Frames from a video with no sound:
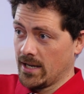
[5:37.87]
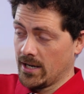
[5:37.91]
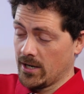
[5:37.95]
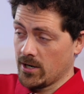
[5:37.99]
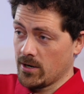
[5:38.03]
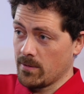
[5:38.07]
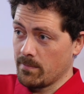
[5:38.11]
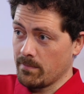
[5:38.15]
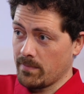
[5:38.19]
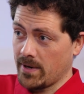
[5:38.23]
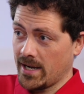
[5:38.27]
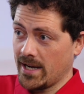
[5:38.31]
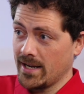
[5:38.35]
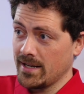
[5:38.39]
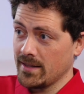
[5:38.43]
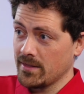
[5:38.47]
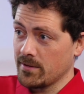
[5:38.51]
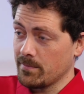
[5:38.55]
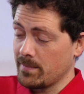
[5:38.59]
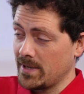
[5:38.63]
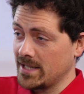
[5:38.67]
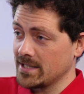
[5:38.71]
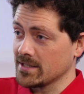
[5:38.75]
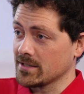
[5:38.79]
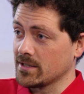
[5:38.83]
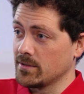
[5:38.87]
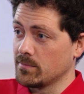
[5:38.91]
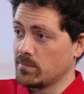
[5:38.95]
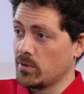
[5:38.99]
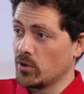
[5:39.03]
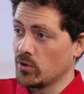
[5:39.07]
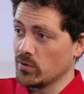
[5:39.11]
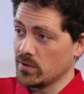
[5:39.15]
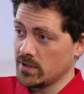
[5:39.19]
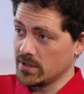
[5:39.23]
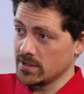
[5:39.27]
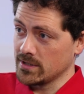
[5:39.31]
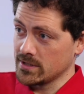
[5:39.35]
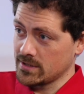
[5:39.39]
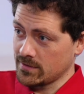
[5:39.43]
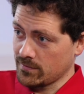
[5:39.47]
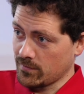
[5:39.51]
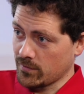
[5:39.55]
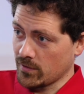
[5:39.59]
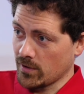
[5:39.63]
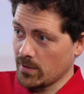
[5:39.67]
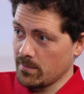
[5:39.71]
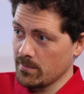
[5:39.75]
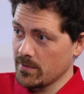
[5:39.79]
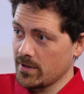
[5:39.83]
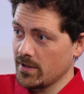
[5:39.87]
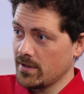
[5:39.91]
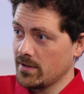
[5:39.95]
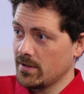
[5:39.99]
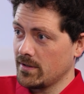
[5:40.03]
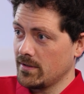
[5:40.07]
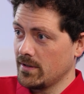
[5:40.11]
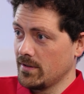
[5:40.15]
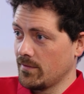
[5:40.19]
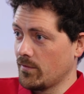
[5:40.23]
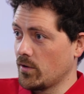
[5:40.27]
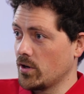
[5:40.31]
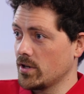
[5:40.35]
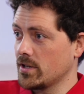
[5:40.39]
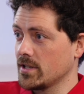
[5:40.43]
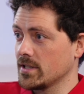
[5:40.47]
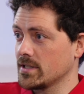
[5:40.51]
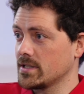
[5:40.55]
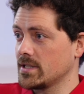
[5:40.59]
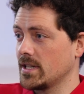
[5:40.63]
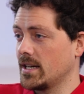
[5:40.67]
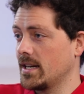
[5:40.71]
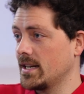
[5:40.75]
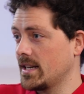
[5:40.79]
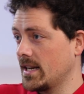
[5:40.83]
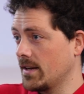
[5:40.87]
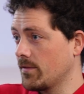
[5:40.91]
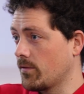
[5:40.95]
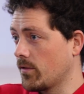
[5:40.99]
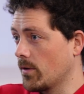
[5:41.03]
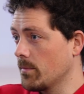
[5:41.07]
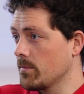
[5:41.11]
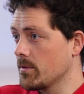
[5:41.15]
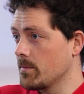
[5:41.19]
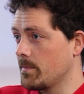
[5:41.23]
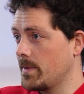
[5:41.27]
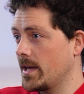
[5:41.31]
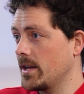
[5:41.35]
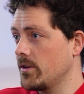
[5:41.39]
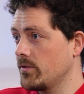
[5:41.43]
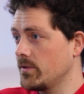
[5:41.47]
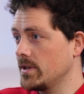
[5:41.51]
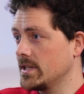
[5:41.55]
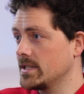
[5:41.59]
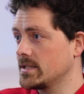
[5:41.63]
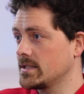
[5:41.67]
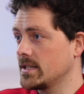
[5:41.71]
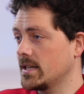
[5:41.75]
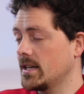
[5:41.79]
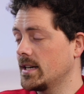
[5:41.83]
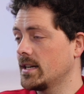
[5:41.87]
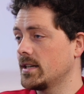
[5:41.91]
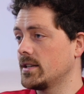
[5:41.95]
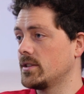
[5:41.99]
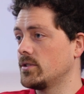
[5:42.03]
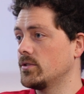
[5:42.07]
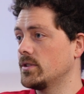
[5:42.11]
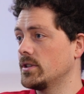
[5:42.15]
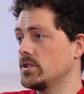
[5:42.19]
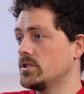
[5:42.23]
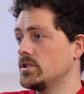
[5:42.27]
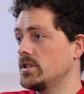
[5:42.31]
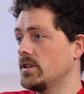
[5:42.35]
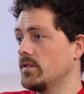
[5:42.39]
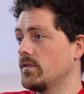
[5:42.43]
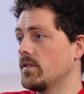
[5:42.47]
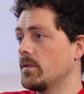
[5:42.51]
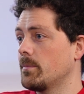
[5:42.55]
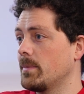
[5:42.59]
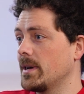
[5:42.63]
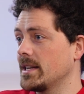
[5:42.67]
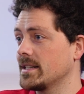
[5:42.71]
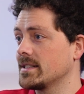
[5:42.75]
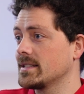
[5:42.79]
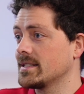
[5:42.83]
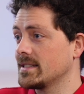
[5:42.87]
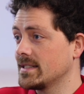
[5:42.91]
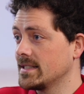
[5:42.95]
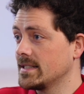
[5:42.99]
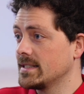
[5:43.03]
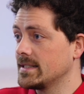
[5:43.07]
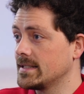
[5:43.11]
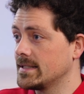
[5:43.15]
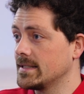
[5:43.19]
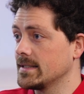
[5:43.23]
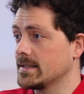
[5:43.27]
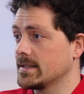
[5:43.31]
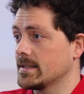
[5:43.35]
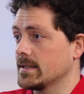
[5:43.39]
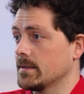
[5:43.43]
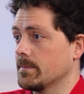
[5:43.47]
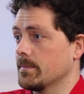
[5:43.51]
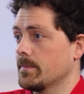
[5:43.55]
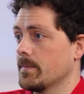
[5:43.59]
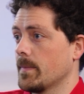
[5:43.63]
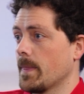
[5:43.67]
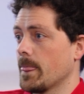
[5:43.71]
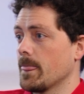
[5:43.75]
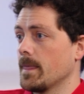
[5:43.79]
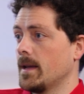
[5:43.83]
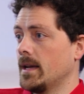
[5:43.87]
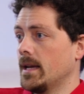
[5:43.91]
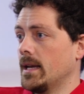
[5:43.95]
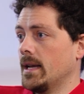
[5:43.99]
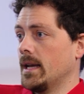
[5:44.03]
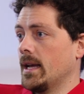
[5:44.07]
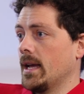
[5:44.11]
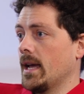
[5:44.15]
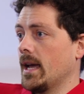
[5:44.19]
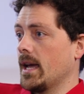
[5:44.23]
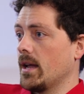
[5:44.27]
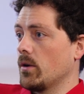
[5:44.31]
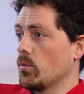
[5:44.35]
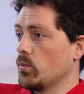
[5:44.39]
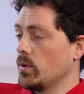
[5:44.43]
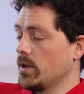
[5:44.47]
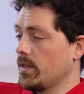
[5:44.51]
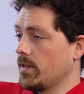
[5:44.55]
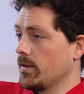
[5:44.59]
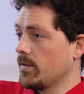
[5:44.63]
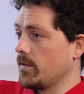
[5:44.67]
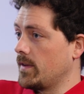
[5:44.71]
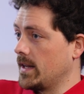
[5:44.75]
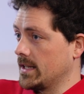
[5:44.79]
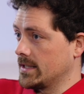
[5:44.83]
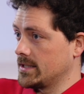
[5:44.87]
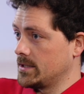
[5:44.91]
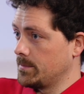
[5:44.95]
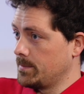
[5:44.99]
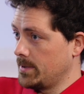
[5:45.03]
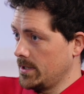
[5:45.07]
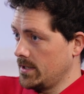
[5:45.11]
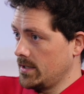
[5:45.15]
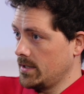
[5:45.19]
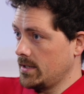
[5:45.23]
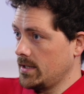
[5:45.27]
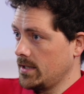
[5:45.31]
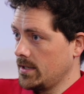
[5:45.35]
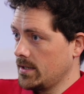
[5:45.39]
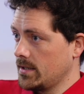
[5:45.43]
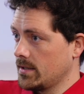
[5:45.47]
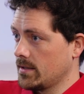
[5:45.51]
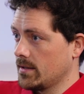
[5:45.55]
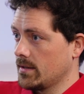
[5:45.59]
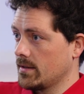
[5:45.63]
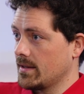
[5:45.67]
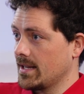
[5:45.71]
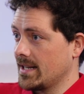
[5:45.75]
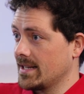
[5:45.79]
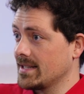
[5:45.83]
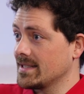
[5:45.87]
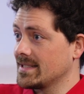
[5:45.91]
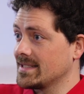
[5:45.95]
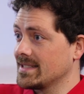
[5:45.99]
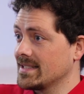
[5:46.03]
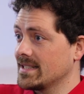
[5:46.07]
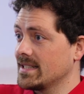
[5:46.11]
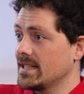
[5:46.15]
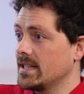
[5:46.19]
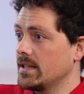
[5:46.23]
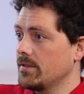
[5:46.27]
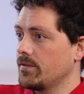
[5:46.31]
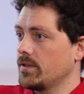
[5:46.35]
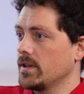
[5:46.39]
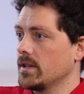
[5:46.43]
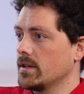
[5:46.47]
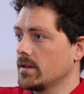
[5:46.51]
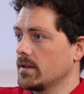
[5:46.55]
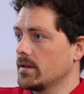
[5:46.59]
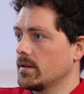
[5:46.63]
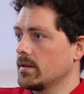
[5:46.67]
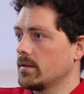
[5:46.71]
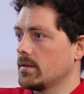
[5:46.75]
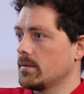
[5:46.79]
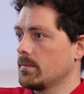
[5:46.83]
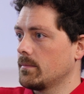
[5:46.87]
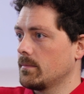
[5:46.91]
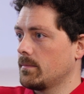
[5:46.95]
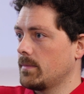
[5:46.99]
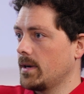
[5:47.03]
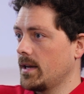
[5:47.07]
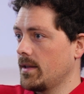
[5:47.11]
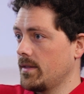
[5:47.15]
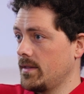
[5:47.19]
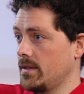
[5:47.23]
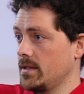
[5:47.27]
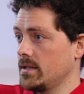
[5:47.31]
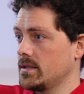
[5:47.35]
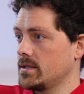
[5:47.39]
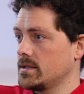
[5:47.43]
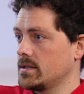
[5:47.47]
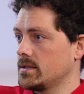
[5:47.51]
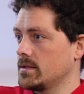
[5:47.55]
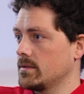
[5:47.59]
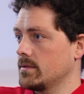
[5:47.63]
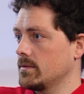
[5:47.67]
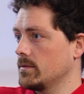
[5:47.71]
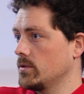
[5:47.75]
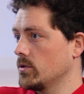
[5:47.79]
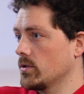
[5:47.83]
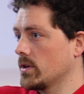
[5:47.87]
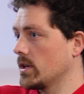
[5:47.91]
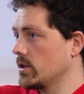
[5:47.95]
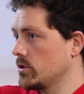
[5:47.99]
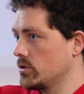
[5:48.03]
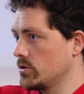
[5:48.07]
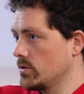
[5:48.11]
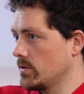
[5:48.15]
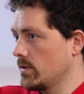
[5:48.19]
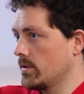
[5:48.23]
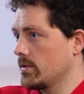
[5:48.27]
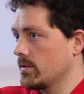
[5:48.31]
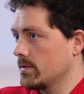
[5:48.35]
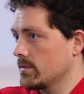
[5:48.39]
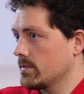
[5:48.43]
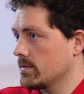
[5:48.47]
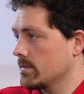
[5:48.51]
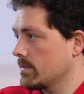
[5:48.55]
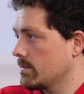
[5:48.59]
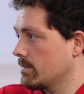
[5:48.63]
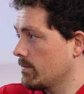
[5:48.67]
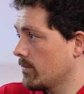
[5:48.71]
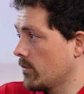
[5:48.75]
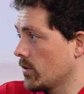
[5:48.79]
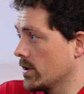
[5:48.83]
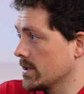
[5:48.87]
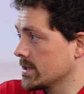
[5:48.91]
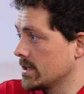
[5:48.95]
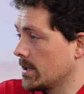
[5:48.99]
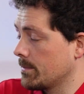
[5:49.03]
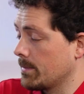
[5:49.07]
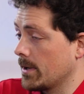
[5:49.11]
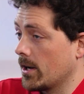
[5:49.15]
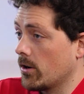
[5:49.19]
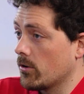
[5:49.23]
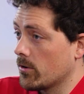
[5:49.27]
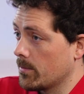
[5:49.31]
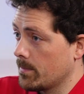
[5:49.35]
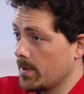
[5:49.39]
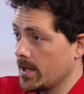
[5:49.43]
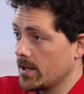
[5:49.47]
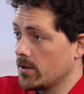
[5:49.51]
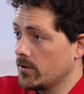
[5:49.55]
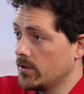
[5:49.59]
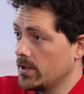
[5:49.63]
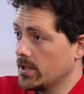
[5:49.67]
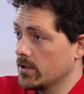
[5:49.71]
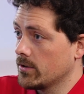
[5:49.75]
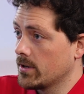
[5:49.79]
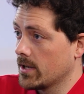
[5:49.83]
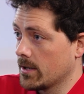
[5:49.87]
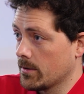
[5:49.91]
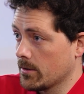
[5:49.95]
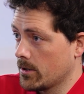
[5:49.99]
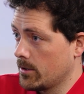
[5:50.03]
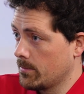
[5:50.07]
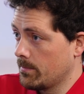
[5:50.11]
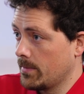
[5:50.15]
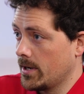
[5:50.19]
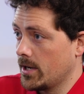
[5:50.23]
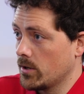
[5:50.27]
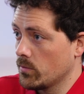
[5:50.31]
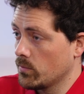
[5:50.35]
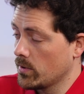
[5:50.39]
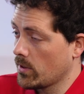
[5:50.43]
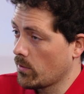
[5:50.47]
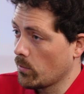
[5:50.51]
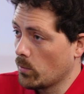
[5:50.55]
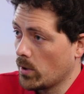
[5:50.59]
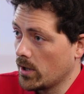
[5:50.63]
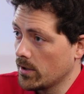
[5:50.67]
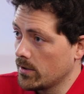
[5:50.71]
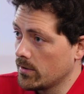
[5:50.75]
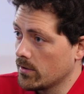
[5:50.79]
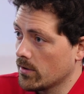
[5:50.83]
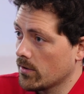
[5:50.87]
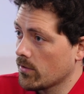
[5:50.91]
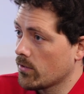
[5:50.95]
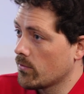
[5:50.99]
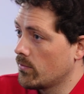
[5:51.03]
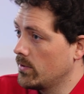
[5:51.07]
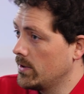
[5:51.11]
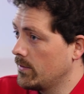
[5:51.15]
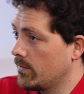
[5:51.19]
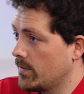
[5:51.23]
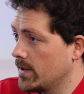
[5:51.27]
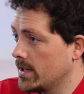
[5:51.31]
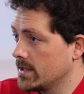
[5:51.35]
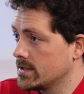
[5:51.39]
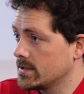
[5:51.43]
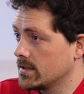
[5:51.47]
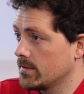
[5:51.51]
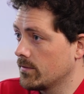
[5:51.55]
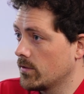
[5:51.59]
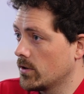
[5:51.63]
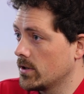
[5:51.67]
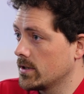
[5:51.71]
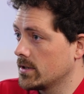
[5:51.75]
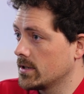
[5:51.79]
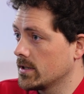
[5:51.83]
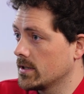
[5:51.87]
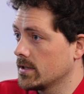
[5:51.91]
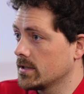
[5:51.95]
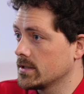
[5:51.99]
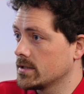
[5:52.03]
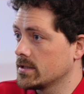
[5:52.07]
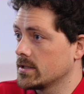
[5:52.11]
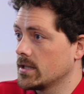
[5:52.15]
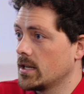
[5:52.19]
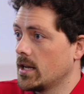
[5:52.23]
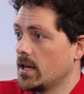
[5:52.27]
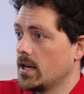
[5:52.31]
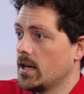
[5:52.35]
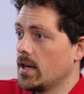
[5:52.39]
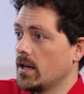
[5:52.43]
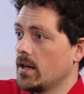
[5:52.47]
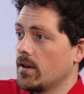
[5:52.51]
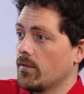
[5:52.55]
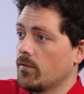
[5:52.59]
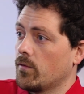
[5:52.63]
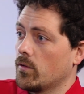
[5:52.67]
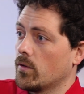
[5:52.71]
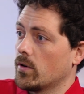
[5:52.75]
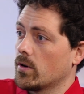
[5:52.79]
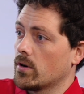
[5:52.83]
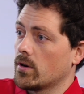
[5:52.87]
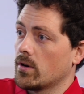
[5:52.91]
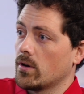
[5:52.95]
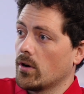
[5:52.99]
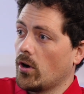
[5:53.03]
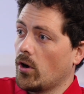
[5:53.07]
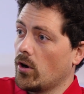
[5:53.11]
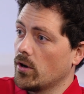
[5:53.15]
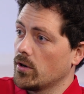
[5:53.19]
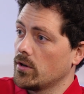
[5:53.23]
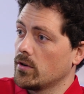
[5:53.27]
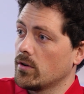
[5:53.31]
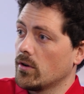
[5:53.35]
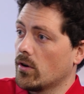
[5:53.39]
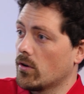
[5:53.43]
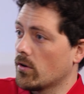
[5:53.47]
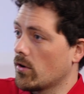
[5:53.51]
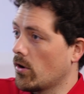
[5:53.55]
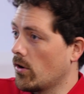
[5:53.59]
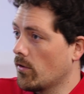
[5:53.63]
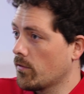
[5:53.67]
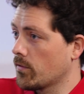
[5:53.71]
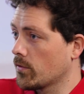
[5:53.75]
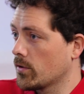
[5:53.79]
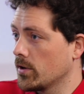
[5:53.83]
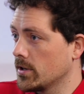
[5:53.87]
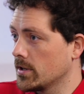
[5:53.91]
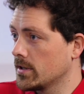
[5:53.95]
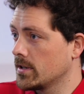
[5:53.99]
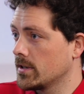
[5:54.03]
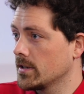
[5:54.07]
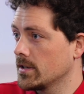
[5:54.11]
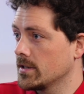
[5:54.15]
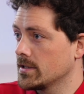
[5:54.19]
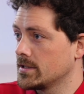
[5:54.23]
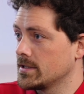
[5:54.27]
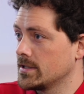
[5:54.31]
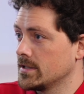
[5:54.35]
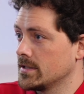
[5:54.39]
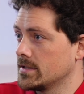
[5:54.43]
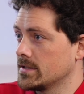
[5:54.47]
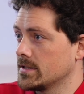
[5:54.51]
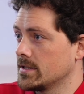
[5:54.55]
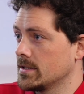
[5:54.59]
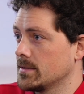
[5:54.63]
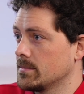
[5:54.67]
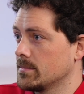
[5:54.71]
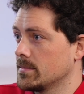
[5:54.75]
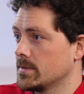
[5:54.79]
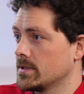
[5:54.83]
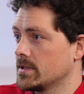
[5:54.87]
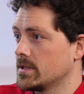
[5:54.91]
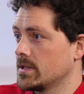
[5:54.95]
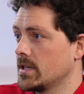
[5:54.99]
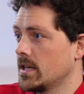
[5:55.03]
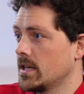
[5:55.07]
combine the best components from the inverter side and from the battery side to achieve the best system. And with the flexibility that is given by this, you can choose, for example, our battery, you can combine with one or three phase inverters for on or off-grid systems,